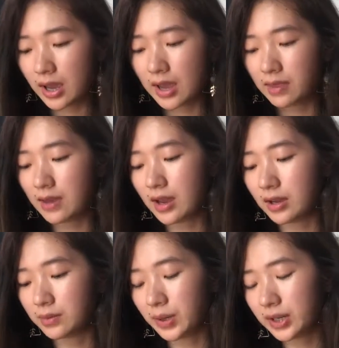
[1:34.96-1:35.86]
And
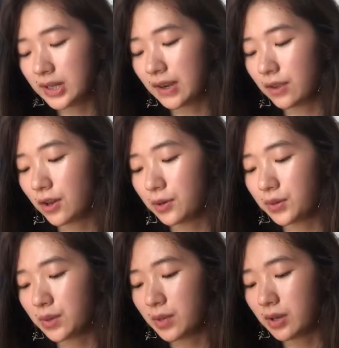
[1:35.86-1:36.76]
then because I thought it
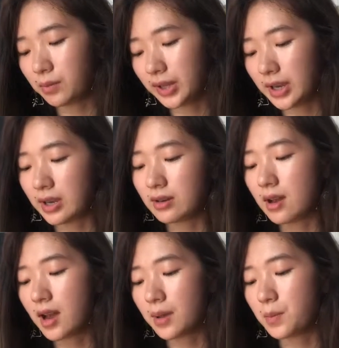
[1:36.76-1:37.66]
was a bit plain,
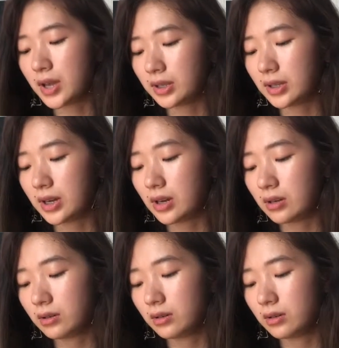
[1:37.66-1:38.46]
I painted